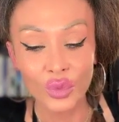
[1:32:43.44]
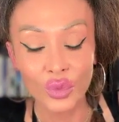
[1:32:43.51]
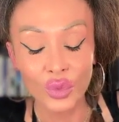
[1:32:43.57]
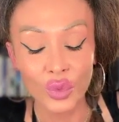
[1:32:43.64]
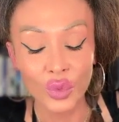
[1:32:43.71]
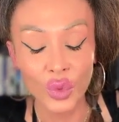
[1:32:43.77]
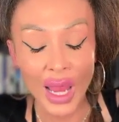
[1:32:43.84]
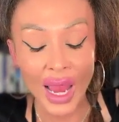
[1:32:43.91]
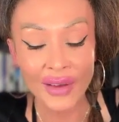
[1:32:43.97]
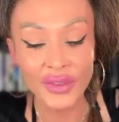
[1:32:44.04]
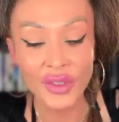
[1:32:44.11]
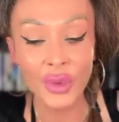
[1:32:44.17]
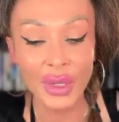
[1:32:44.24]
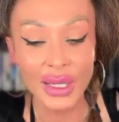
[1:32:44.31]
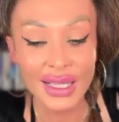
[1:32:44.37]
we have
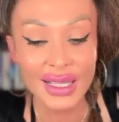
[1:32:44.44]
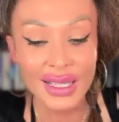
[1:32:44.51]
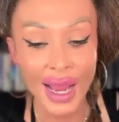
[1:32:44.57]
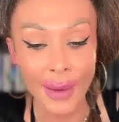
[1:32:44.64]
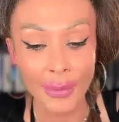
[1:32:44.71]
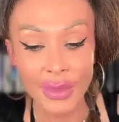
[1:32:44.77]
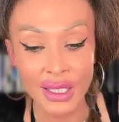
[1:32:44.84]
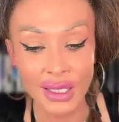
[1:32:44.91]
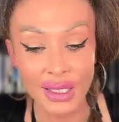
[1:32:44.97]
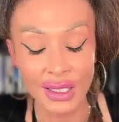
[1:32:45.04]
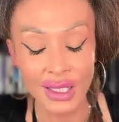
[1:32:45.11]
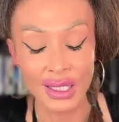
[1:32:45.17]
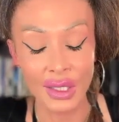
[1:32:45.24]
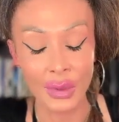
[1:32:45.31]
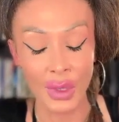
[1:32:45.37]
to accept,
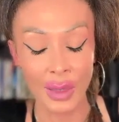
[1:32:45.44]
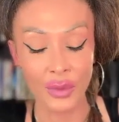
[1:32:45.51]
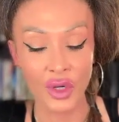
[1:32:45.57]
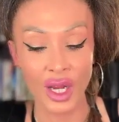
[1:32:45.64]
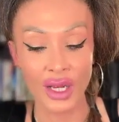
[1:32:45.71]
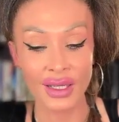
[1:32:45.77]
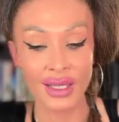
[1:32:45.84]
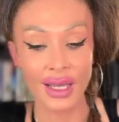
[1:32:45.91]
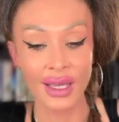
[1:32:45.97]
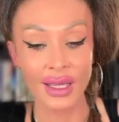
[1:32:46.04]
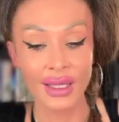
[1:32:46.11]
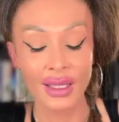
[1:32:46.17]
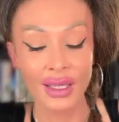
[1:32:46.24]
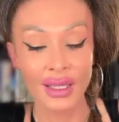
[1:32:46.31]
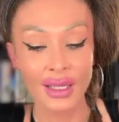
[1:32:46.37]
this is what I'm trying to say,
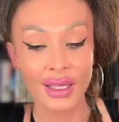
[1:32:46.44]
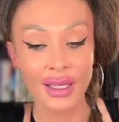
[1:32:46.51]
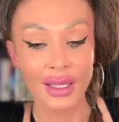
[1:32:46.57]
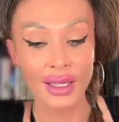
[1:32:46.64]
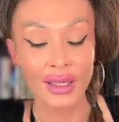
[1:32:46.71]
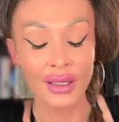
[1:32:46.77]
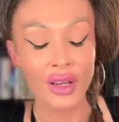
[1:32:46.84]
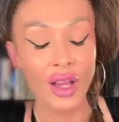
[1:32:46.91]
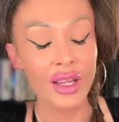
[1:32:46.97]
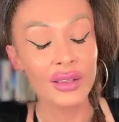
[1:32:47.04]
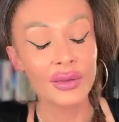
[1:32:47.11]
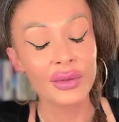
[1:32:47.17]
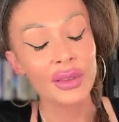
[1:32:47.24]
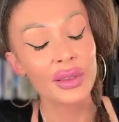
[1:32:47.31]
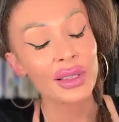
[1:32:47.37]
not
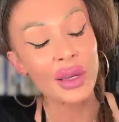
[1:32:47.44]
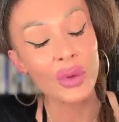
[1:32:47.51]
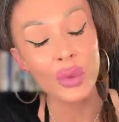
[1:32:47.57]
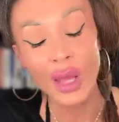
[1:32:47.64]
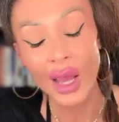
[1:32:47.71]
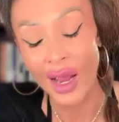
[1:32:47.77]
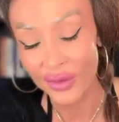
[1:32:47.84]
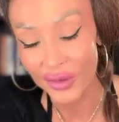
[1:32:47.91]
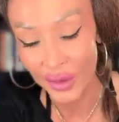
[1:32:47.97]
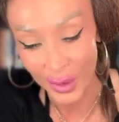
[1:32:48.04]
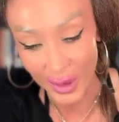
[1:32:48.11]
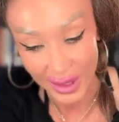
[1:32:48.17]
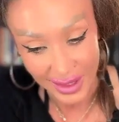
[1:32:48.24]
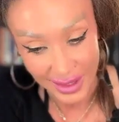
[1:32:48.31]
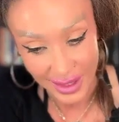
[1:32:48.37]
even that we have to
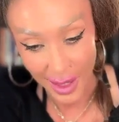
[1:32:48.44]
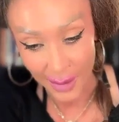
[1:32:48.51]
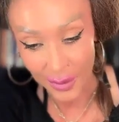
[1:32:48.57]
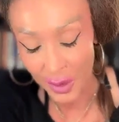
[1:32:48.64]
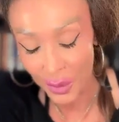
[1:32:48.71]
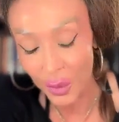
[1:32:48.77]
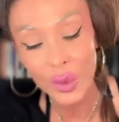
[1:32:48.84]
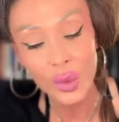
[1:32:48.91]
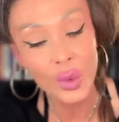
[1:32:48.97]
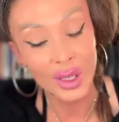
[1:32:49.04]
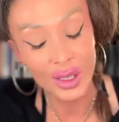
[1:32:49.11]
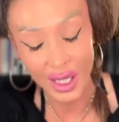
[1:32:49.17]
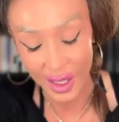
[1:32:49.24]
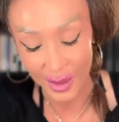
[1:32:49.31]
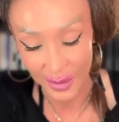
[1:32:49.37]
accept, we will
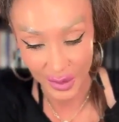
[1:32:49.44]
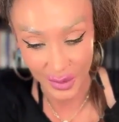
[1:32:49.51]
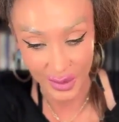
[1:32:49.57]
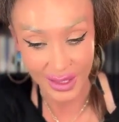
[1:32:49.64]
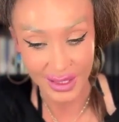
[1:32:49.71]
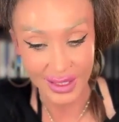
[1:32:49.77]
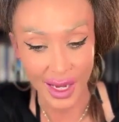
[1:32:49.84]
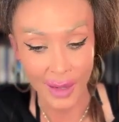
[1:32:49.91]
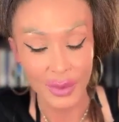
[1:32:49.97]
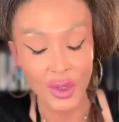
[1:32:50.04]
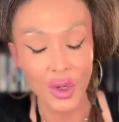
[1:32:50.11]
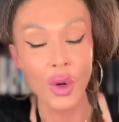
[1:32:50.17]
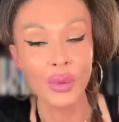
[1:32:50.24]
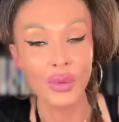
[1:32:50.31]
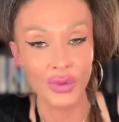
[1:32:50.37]
come to accept,
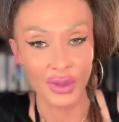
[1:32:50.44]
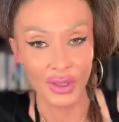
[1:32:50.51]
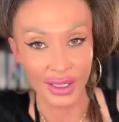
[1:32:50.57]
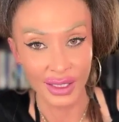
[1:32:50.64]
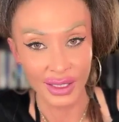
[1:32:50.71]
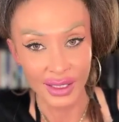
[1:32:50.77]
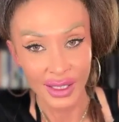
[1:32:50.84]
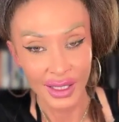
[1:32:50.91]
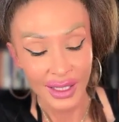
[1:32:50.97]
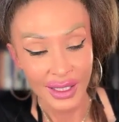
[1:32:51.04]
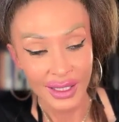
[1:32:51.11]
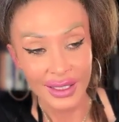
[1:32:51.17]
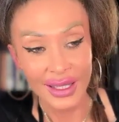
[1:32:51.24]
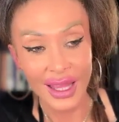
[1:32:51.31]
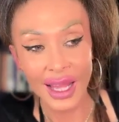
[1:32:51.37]
hopefully,
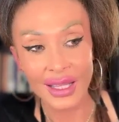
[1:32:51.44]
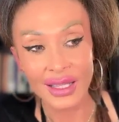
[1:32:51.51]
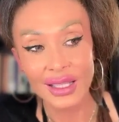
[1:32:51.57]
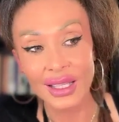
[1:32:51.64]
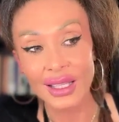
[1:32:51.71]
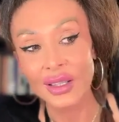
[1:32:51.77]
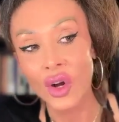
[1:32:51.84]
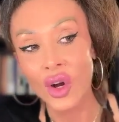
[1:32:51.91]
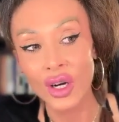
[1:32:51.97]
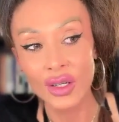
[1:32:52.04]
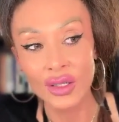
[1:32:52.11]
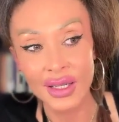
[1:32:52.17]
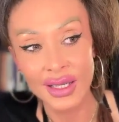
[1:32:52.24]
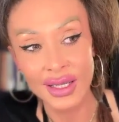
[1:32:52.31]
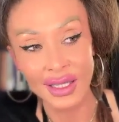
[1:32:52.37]
that these
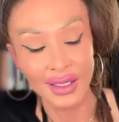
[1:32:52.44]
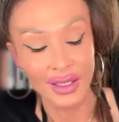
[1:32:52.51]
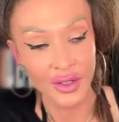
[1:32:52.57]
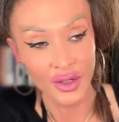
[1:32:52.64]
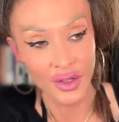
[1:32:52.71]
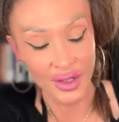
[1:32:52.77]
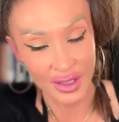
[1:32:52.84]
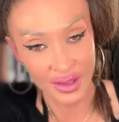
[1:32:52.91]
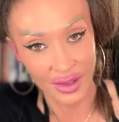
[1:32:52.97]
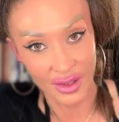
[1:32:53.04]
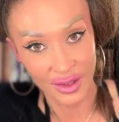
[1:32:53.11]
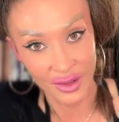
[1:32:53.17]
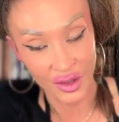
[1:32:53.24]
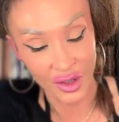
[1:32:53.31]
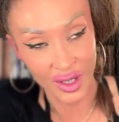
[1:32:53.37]
harder signatures in our
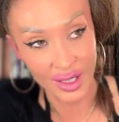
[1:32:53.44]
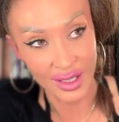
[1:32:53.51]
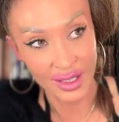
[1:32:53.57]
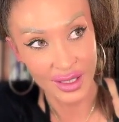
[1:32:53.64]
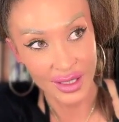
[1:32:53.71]
chart